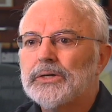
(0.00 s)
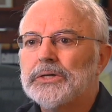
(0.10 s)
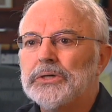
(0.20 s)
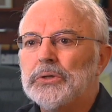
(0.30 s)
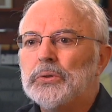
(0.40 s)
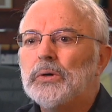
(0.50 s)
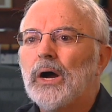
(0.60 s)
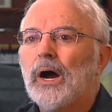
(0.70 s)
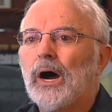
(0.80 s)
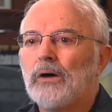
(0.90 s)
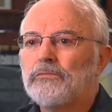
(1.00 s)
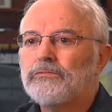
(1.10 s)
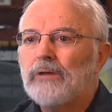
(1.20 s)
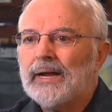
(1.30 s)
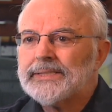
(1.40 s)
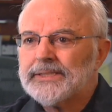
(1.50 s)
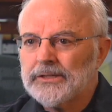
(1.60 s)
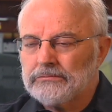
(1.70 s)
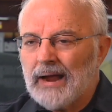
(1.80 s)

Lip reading: to arrest the